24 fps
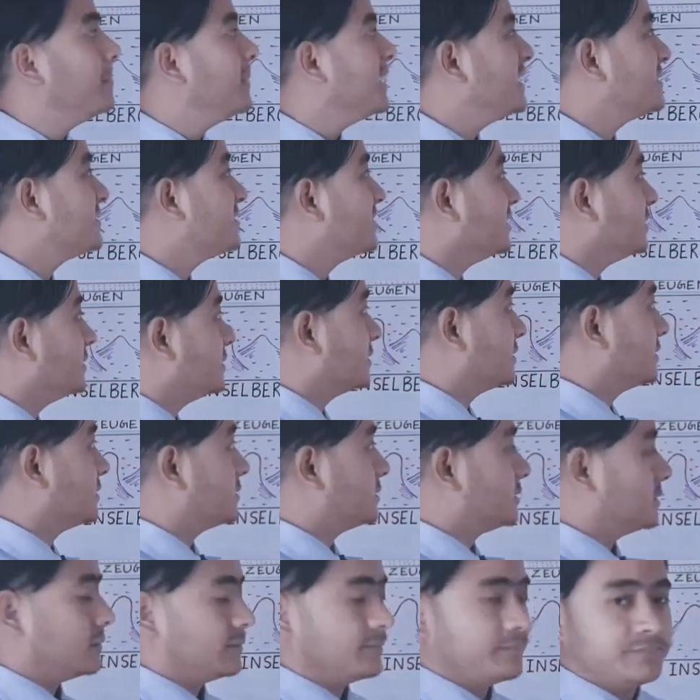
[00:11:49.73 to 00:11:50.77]

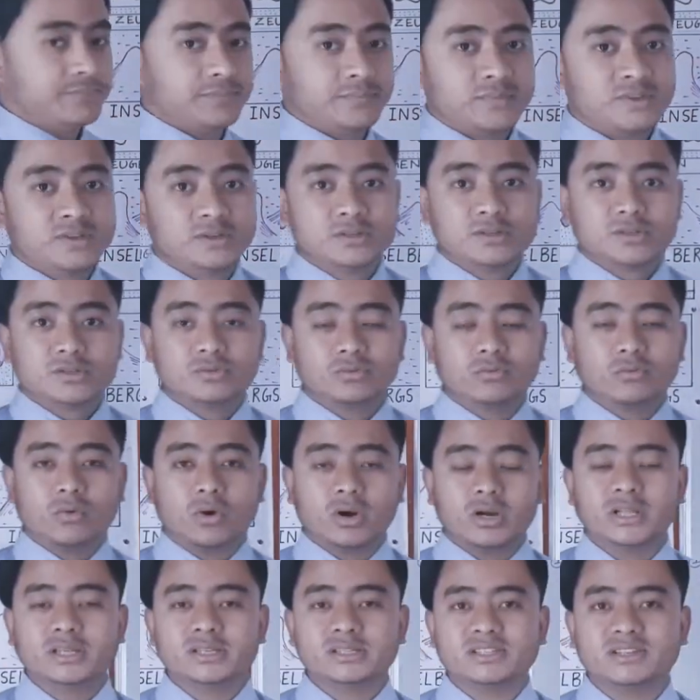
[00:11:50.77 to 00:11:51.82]
basins. So
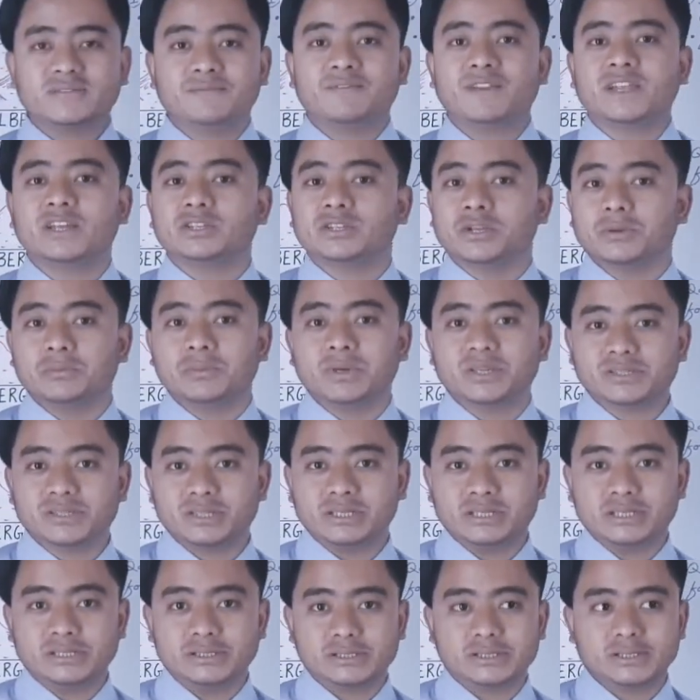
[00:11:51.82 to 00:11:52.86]
what is deflation
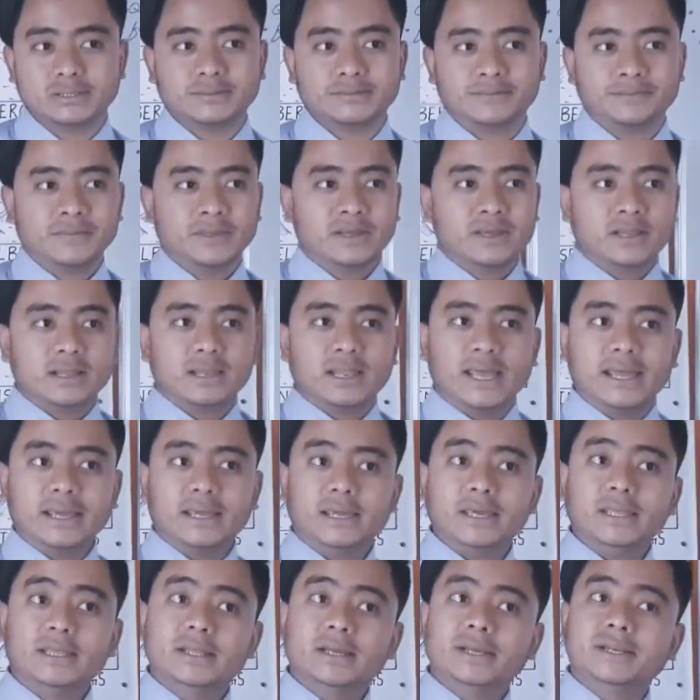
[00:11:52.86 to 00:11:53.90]
basins?
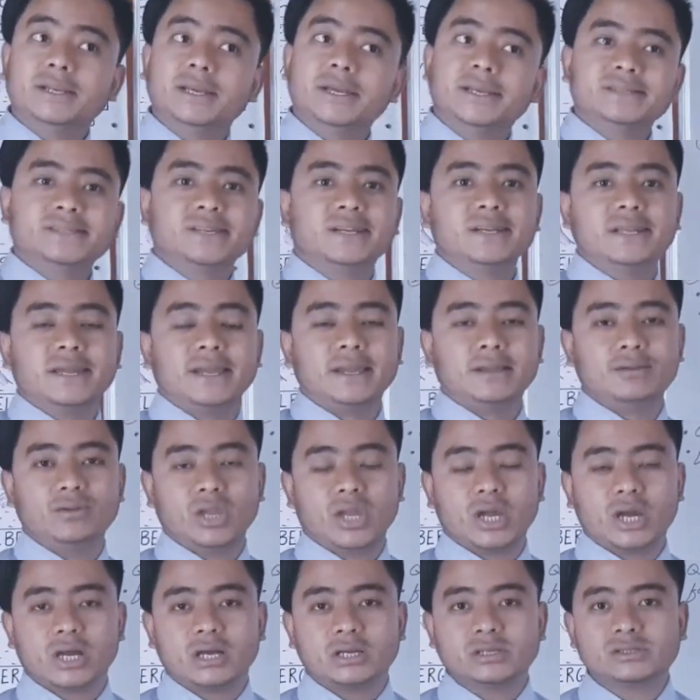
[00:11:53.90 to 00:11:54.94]
Like in the desert
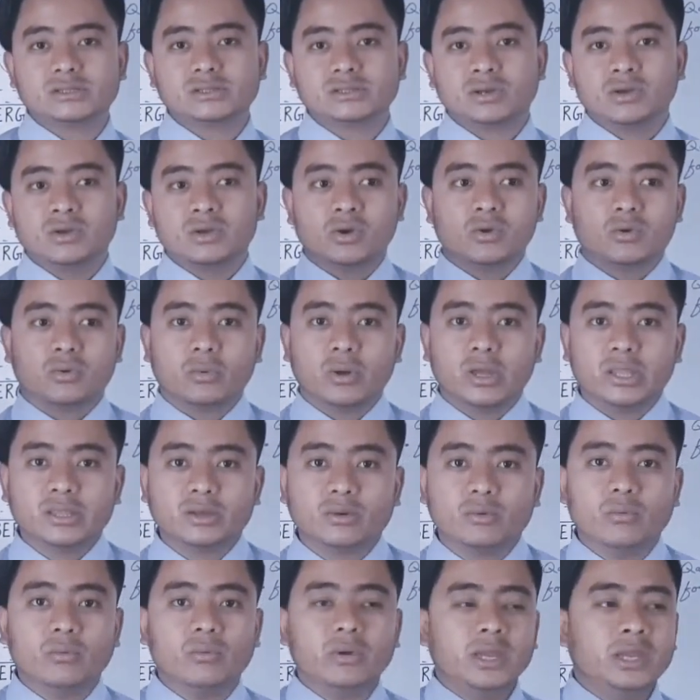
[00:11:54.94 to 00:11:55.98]
areas, when
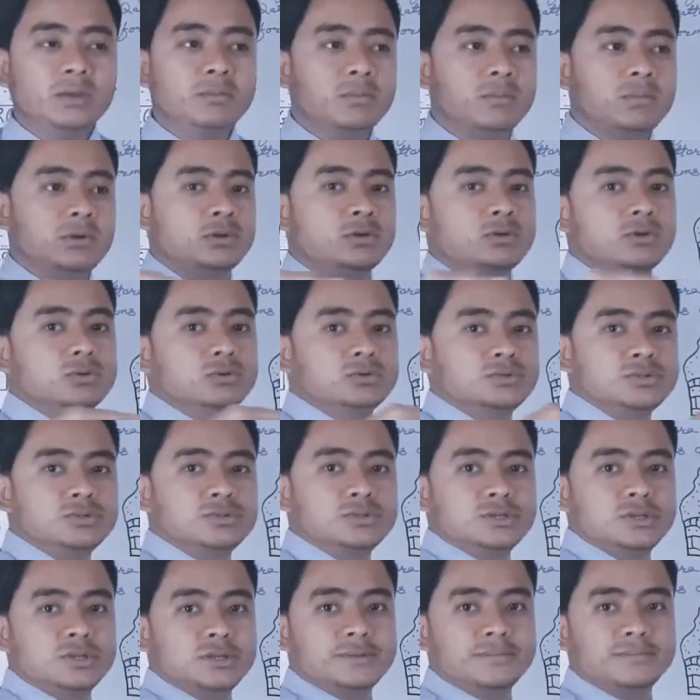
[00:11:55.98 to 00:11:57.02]
the wind
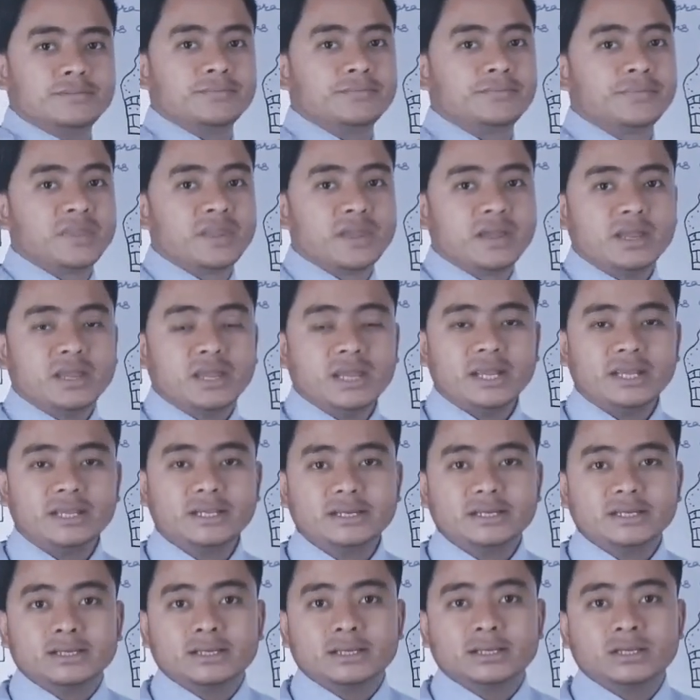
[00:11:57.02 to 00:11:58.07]
blows,
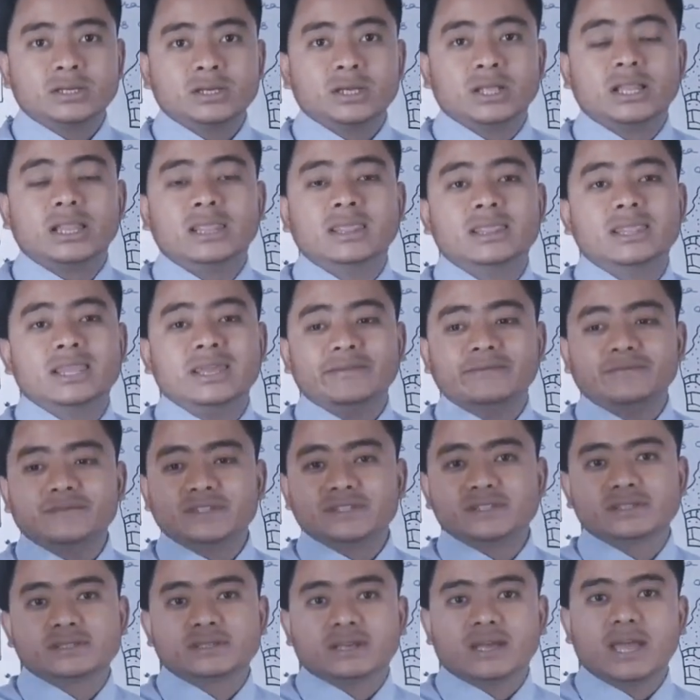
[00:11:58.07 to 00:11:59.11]
it
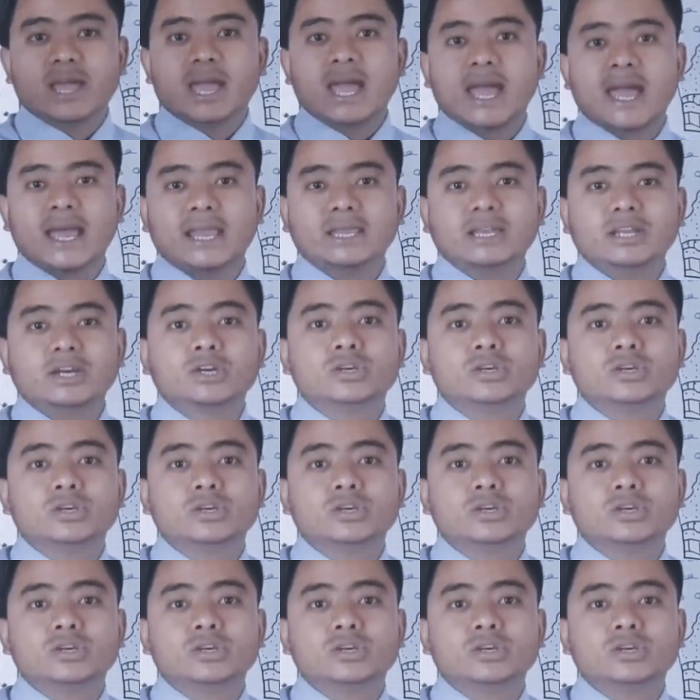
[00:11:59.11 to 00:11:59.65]
lifts and